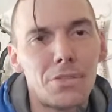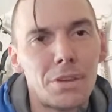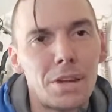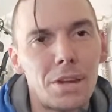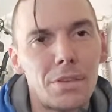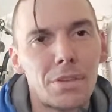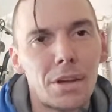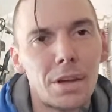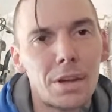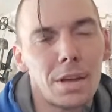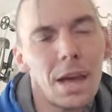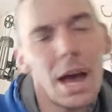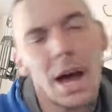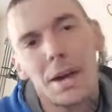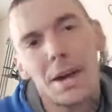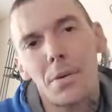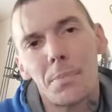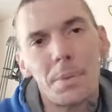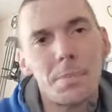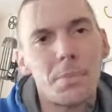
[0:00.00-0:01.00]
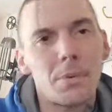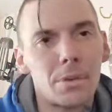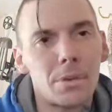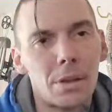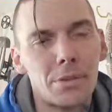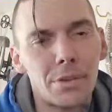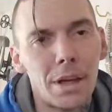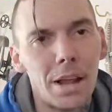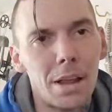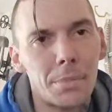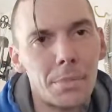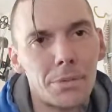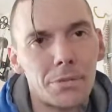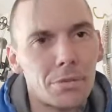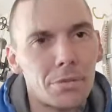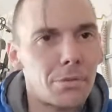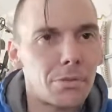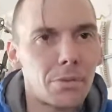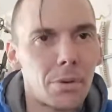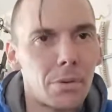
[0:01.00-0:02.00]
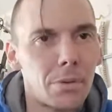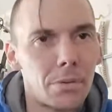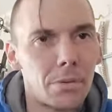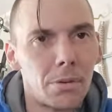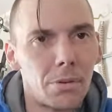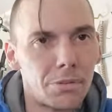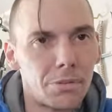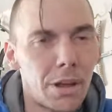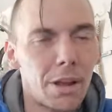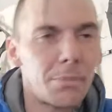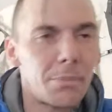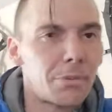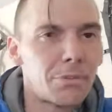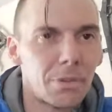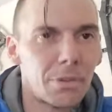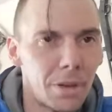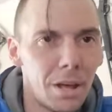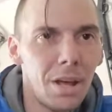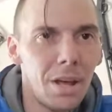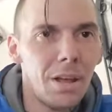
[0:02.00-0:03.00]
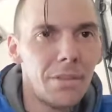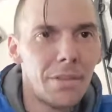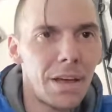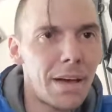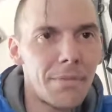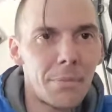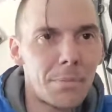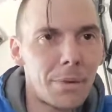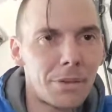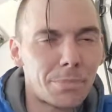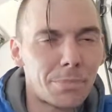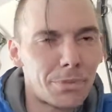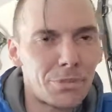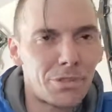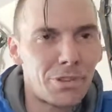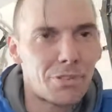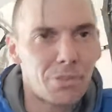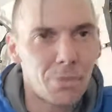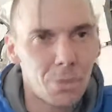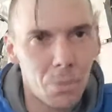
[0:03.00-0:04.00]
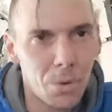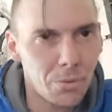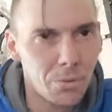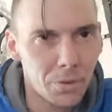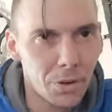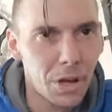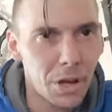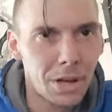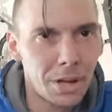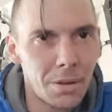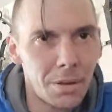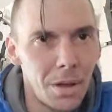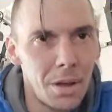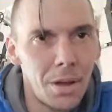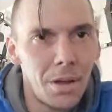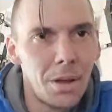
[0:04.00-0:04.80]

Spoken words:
And he's like, yeah, I know people in Los Alamos. So just go to Los Alamos, and they have the best machines in the world for cutting,